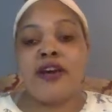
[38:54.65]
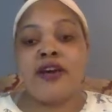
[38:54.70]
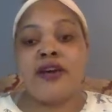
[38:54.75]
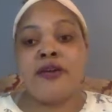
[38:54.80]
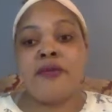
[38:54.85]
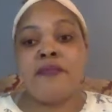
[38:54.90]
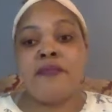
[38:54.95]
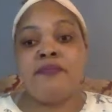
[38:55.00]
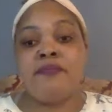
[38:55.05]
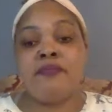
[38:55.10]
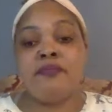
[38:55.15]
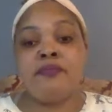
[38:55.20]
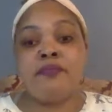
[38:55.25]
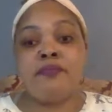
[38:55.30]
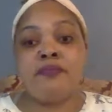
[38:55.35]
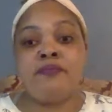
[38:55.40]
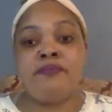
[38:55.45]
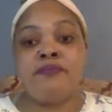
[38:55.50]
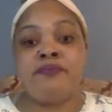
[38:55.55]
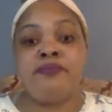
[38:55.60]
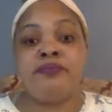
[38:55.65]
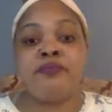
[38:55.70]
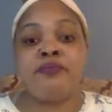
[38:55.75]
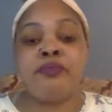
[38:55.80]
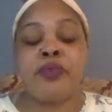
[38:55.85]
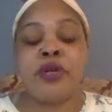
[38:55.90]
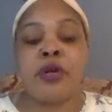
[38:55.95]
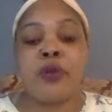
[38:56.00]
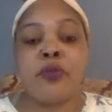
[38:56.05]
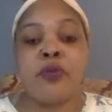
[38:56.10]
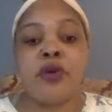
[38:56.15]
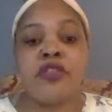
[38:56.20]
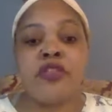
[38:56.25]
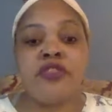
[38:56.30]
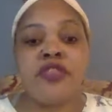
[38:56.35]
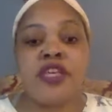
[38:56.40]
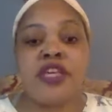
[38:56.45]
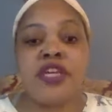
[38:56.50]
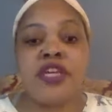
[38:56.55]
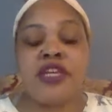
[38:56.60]
But
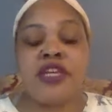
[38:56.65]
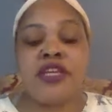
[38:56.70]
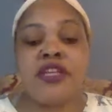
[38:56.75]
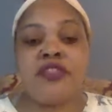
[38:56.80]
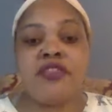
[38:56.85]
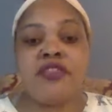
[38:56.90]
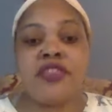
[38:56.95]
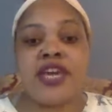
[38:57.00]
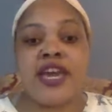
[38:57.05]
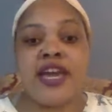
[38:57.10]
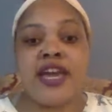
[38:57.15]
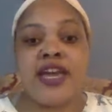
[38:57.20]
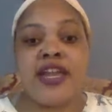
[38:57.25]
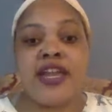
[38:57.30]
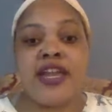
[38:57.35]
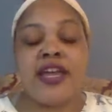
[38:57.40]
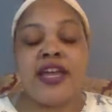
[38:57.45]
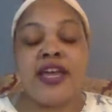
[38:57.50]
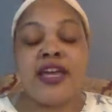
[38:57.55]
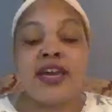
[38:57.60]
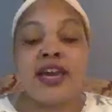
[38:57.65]
one thing that